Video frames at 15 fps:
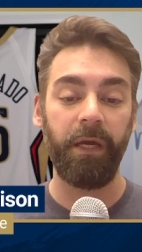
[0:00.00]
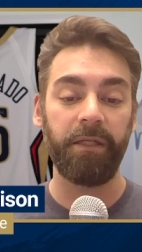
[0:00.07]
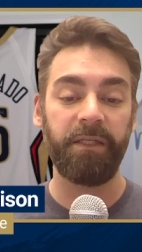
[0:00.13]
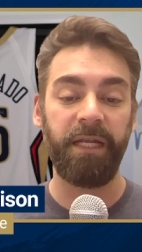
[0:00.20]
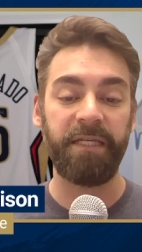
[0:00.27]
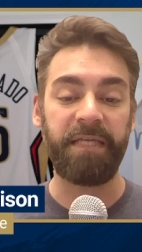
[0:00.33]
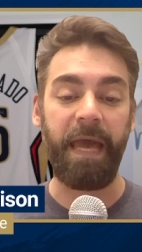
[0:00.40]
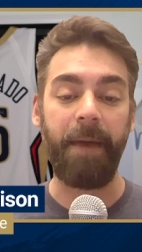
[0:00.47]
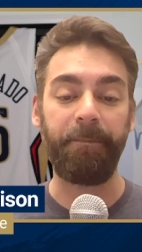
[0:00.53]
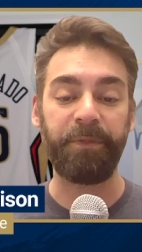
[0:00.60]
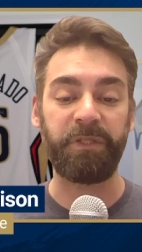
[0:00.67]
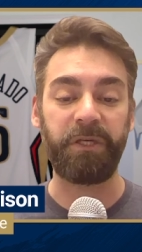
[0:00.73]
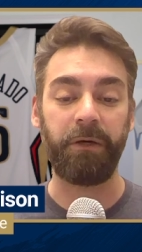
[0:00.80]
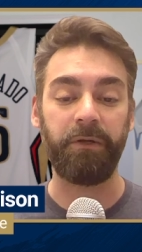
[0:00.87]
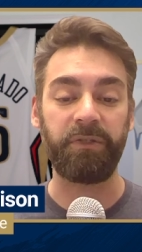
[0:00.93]
Today's
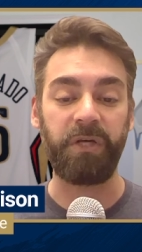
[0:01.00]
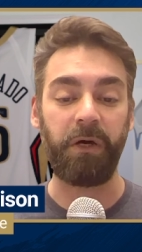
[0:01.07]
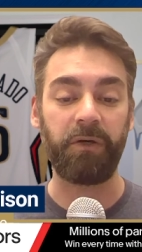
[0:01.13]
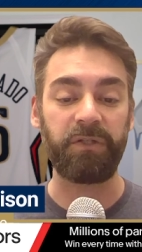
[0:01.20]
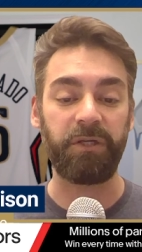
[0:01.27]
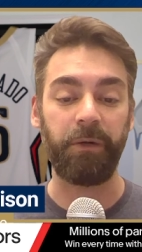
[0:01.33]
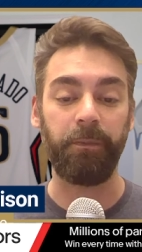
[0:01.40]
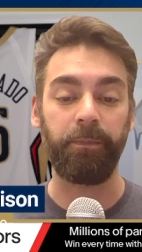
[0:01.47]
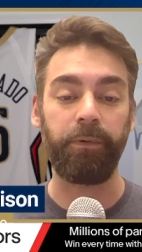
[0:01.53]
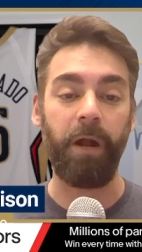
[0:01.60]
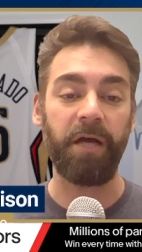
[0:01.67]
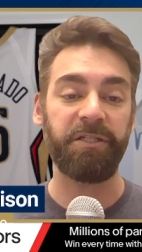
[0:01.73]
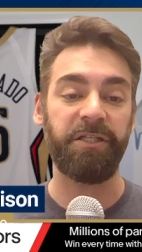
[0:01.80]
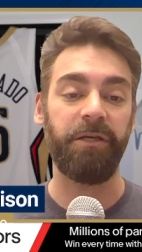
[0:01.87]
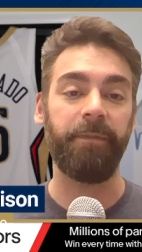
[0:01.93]
episode is also
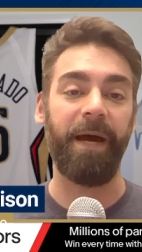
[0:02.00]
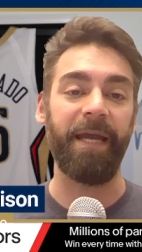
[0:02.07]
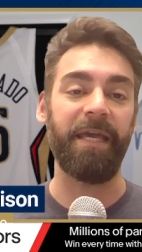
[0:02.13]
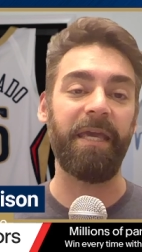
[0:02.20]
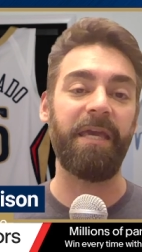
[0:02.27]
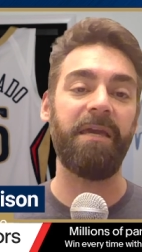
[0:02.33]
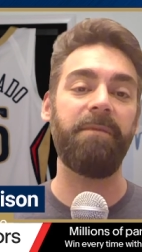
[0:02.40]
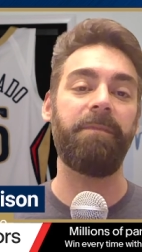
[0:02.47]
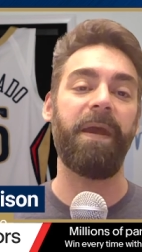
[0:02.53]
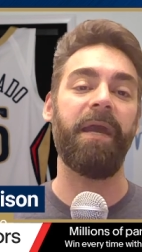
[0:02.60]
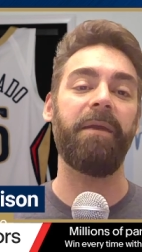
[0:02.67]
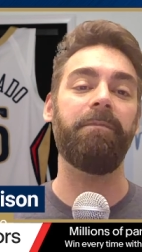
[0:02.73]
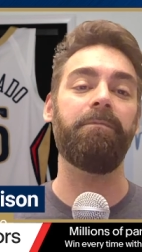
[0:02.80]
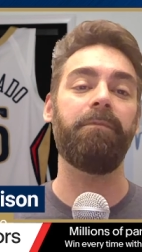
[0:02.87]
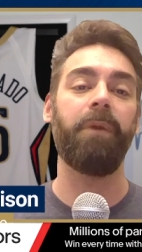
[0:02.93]
brought to you by
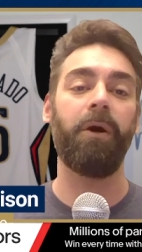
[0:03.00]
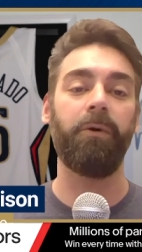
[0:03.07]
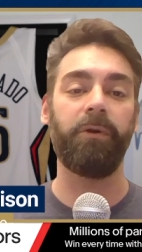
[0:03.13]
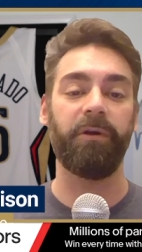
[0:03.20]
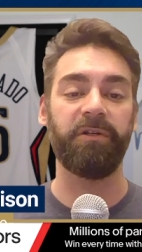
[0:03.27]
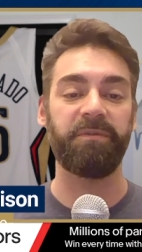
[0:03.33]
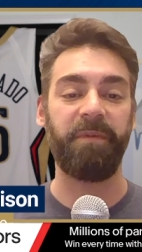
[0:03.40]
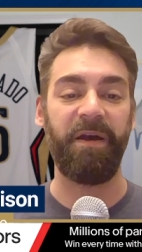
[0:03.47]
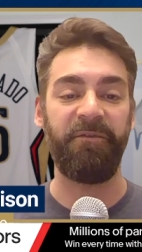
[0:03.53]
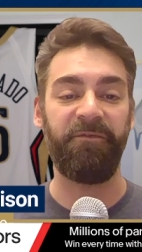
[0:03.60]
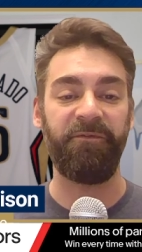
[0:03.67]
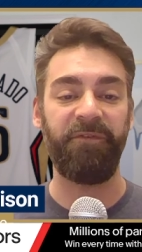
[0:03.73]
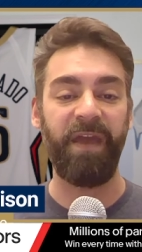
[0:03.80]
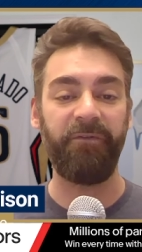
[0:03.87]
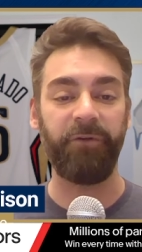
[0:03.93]
eBay Motors, my
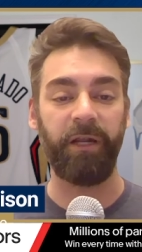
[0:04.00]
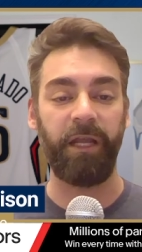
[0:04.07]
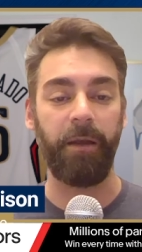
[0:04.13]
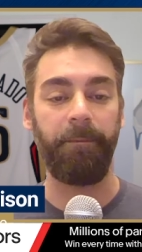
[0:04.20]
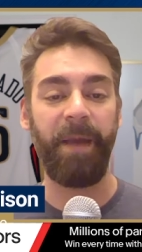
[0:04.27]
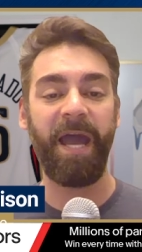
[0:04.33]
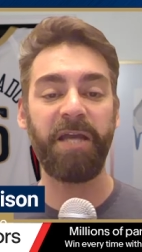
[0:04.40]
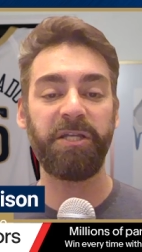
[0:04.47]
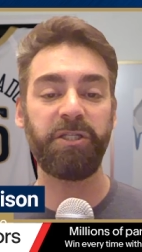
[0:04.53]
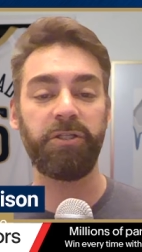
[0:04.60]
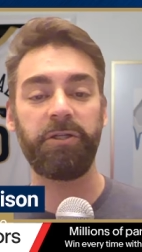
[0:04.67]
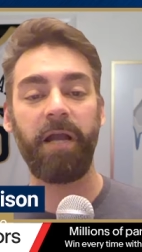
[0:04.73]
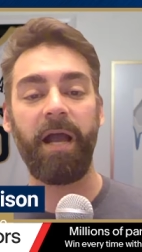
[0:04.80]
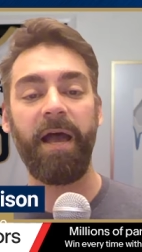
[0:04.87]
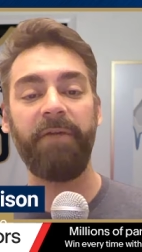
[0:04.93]
favorite here. Passion,
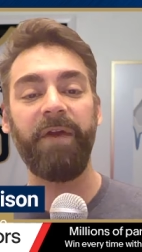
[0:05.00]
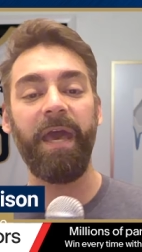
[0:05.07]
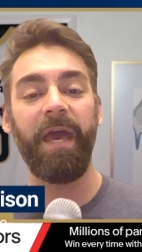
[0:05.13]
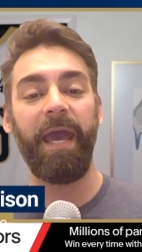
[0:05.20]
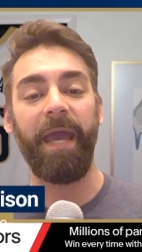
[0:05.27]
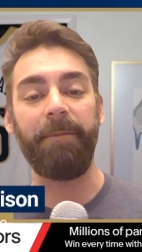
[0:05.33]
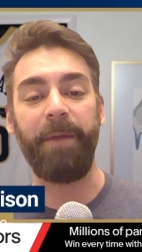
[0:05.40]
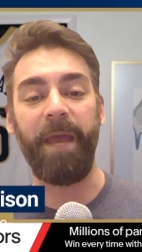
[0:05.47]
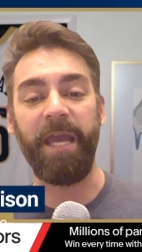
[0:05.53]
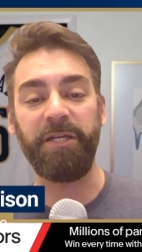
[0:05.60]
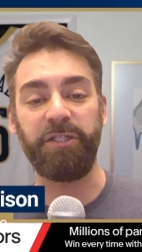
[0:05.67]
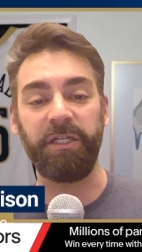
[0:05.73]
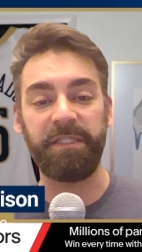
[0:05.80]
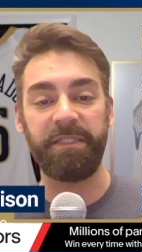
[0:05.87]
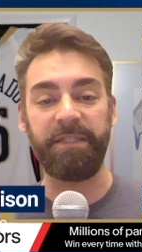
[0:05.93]
drive, and
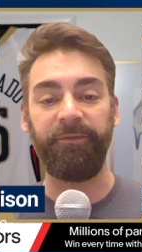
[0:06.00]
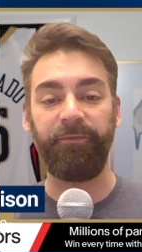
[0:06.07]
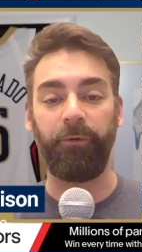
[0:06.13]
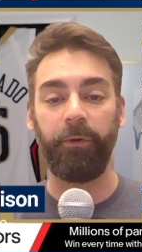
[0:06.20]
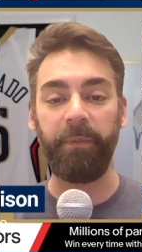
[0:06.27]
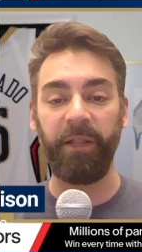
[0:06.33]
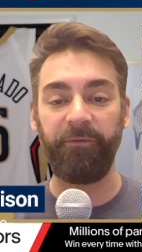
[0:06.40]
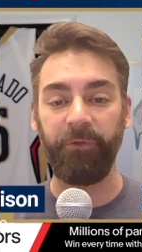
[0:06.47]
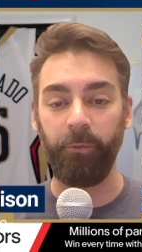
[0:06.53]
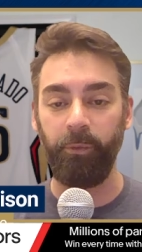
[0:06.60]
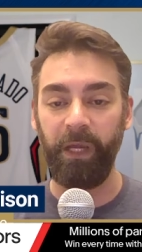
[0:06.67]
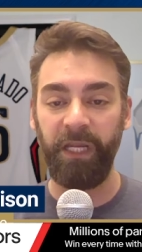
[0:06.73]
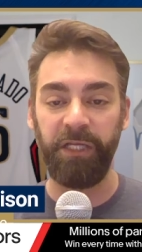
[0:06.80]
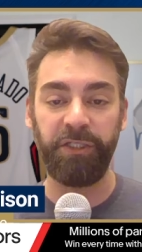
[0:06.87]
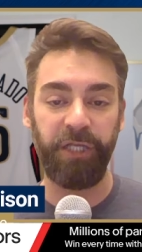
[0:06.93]
patience. The formula for winning